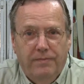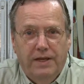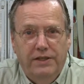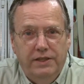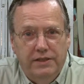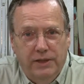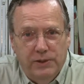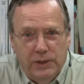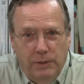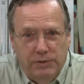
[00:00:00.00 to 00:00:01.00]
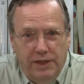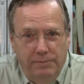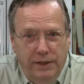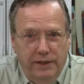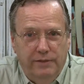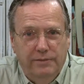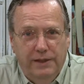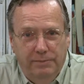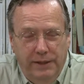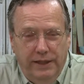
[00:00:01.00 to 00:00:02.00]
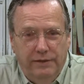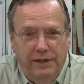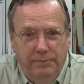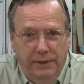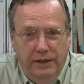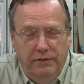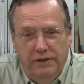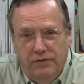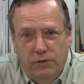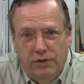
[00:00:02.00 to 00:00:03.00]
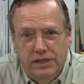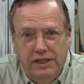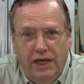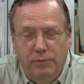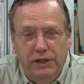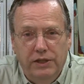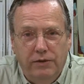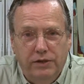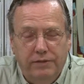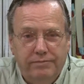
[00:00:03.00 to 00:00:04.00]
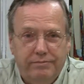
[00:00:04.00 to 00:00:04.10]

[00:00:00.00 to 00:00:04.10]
And then telescopes got better and better and better. And of course, now we know that